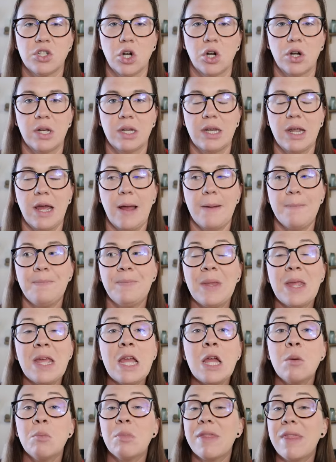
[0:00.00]
started yet.
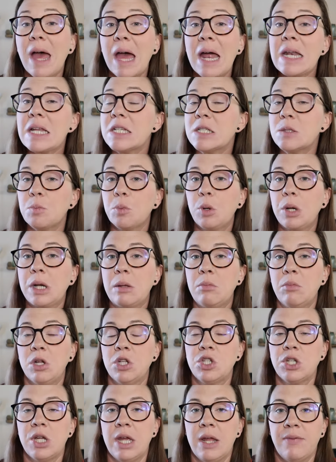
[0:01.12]
But that is pretty
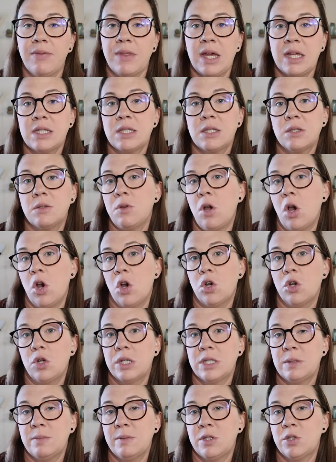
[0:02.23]
much it. That's our
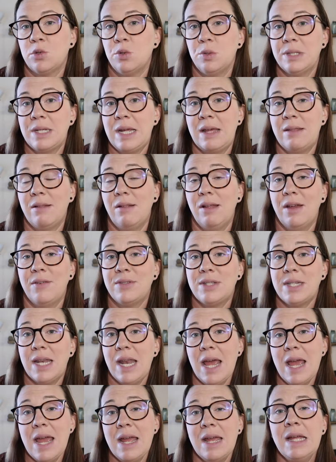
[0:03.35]
Christmas school day in the life
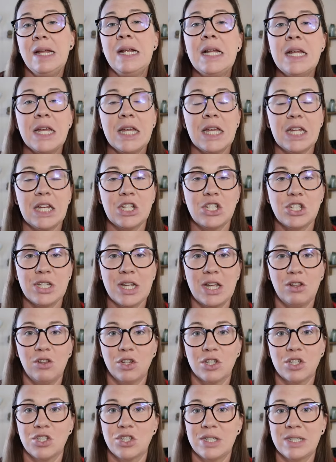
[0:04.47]
today. Each day
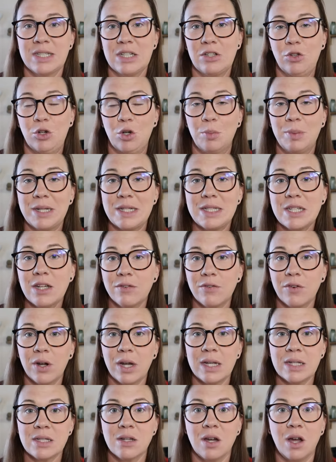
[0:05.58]
looks just a little bit
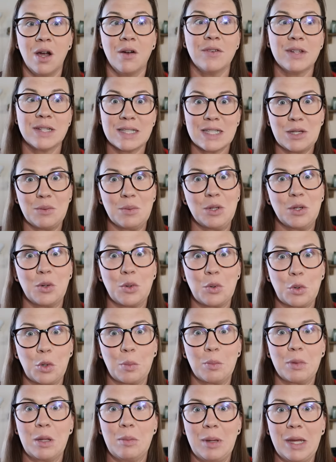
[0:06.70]
different. Obviously, we don't
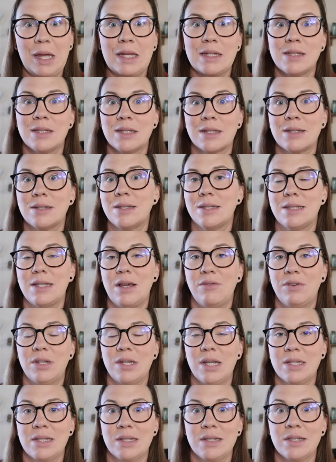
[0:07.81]
normally bake six to
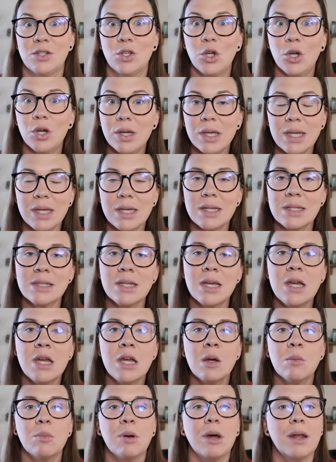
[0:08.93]
seven dozens of cookies,
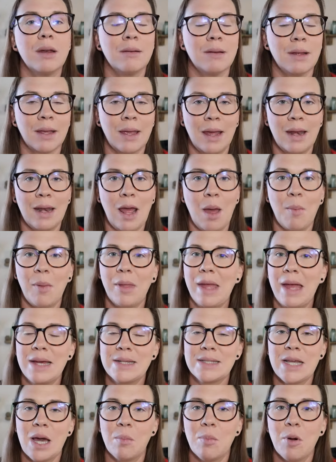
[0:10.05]
but again, Emily
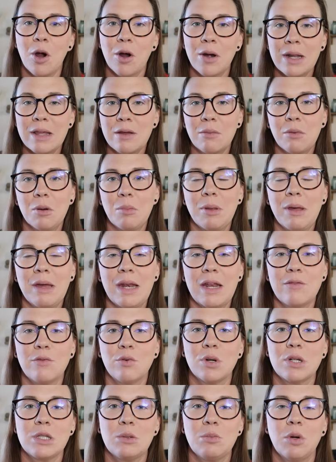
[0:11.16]
has that party that we're planning
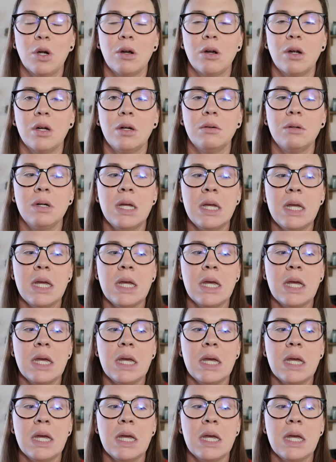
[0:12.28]
for tomorrow,